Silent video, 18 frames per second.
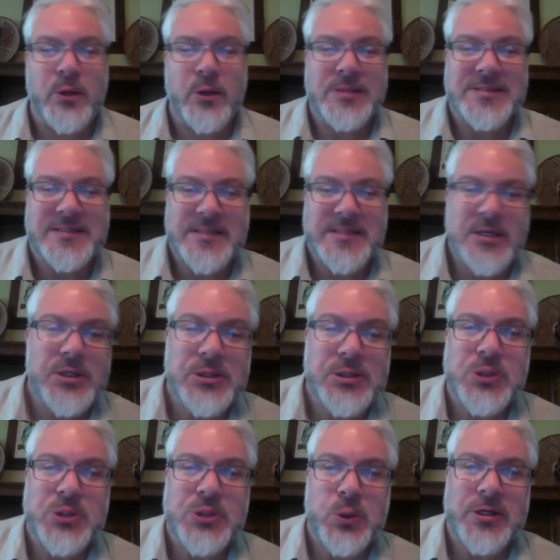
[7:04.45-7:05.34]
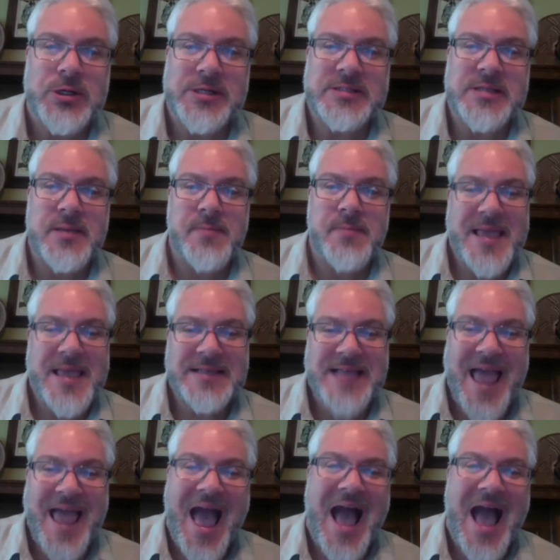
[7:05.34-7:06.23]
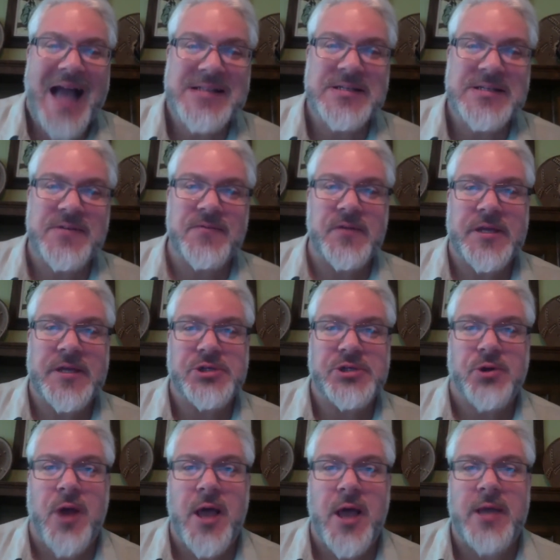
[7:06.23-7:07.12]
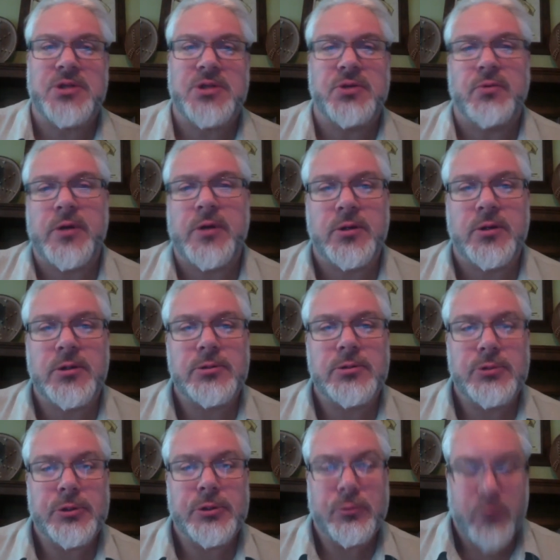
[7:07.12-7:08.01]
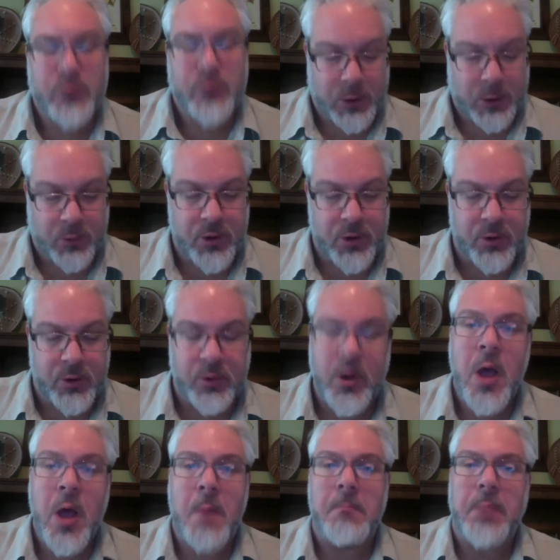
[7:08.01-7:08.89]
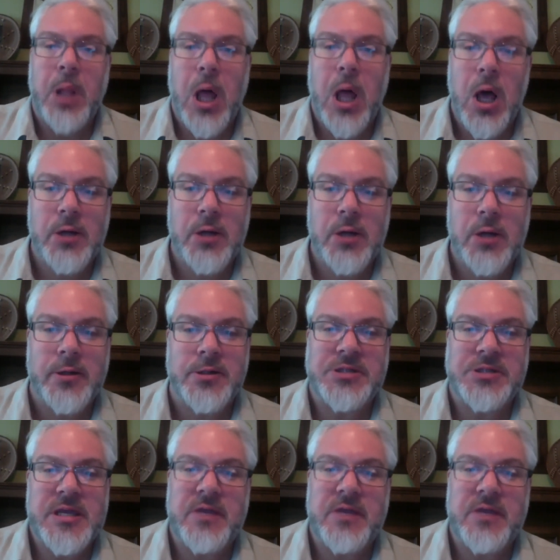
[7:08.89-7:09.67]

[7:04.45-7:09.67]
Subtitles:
Brazil Tourism is actively trying to recruit bloggers,